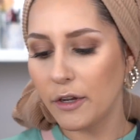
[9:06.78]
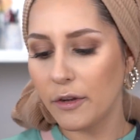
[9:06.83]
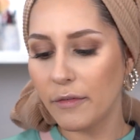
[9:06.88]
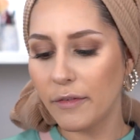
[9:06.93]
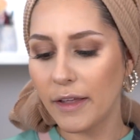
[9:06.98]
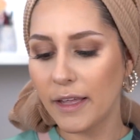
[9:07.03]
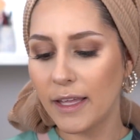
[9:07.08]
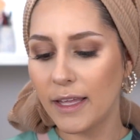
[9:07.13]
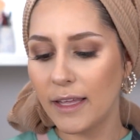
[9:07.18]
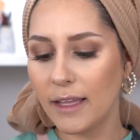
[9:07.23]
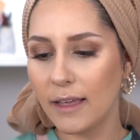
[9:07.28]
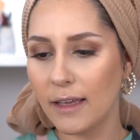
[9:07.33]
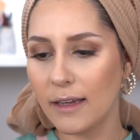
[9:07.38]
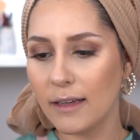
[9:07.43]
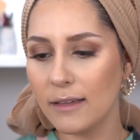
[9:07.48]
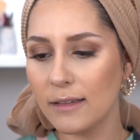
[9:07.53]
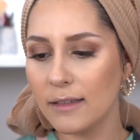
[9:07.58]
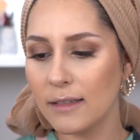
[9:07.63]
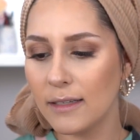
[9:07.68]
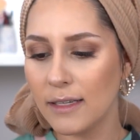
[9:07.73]
over
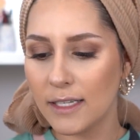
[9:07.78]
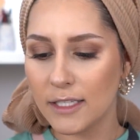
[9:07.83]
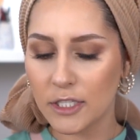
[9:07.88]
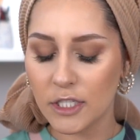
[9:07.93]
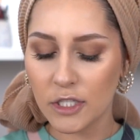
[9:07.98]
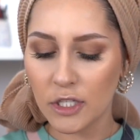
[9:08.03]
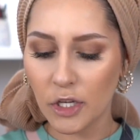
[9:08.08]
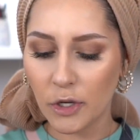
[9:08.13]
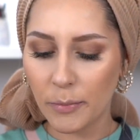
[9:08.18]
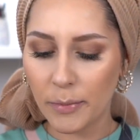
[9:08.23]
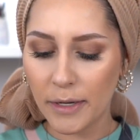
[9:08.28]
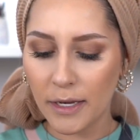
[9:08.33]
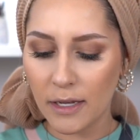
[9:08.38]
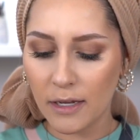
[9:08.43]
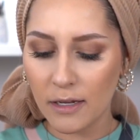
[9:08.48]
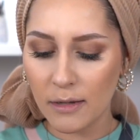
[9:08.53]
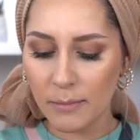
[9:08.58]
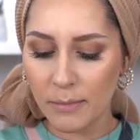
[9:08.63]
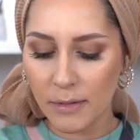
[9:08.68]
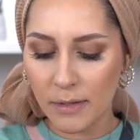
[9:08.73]
here. Let's just open it
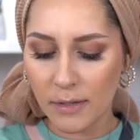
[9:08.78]
up.